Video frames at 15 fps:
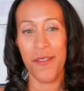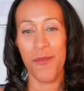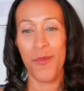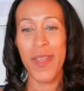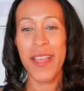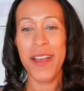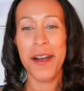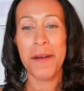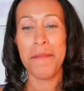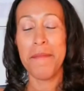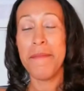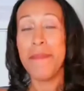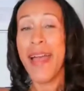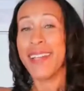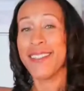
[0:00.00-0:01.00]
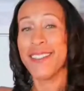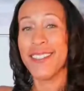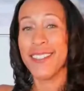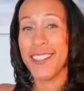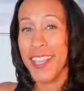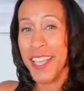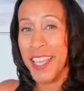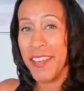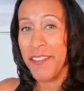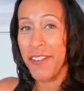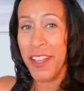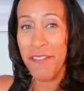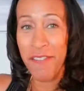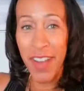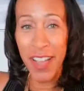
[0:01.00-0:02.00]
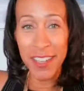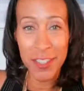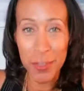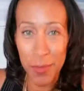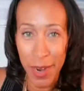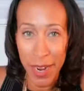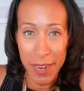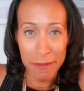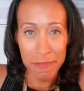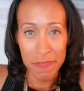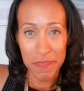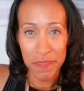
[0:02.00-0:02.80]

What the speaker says: We are masters at giving advice away.